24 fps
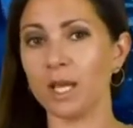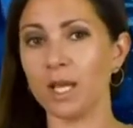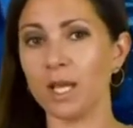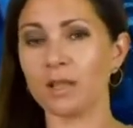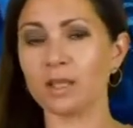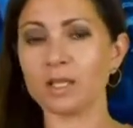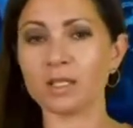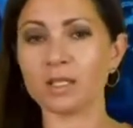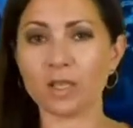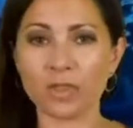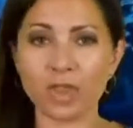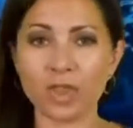
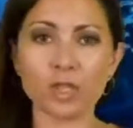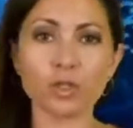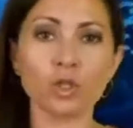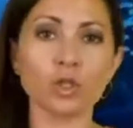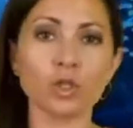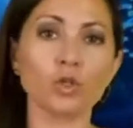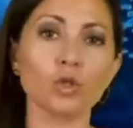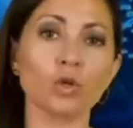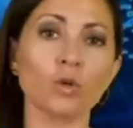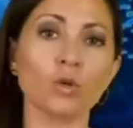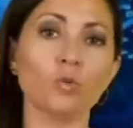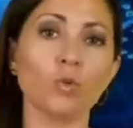There's a
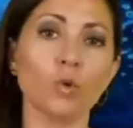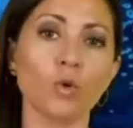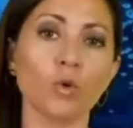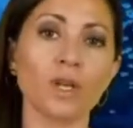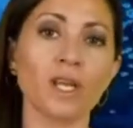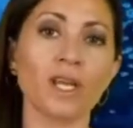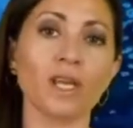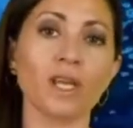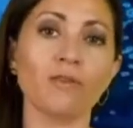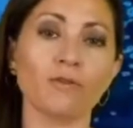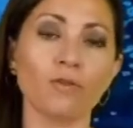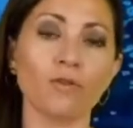thunderstorm
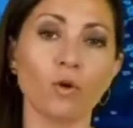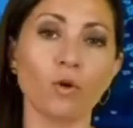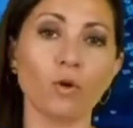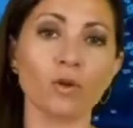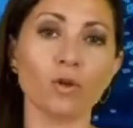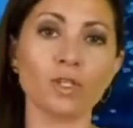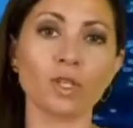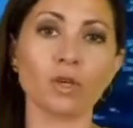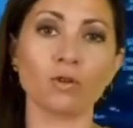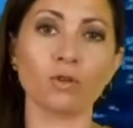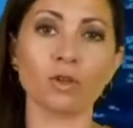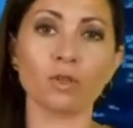warning in
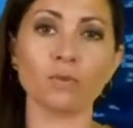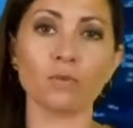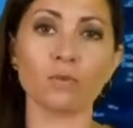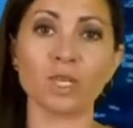force across